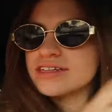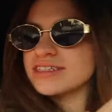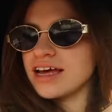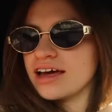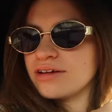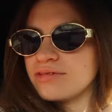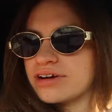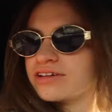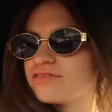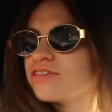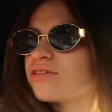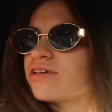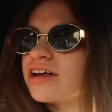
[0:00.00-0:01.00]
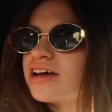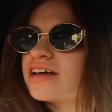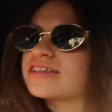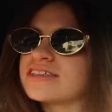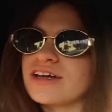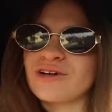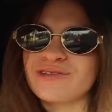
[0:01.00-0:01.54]
the sun, we're in Florida,
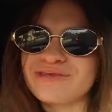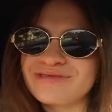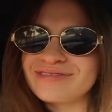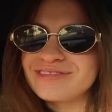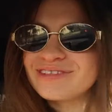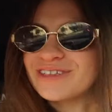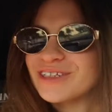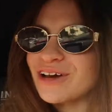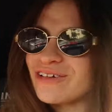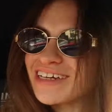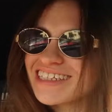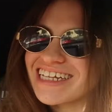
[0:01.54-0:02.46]
so it's always